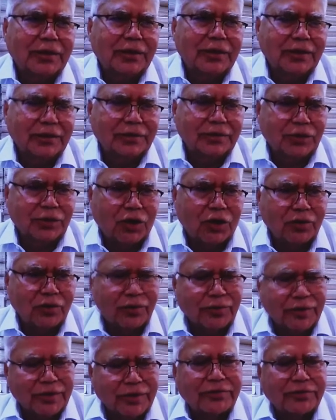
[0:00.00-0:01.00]
uh, the
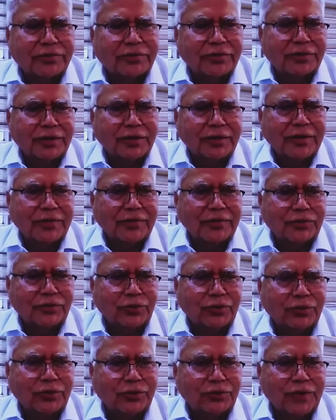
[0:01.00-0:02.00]
conference. Uh, so,
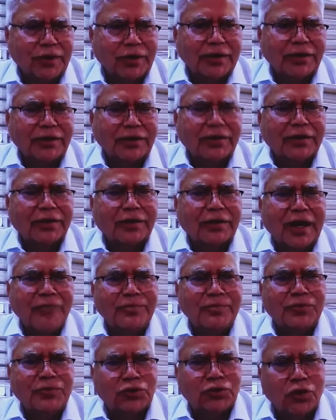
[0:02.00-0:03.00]
so I think I'm
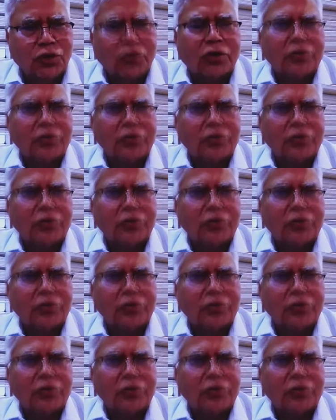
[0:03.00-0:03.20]
sure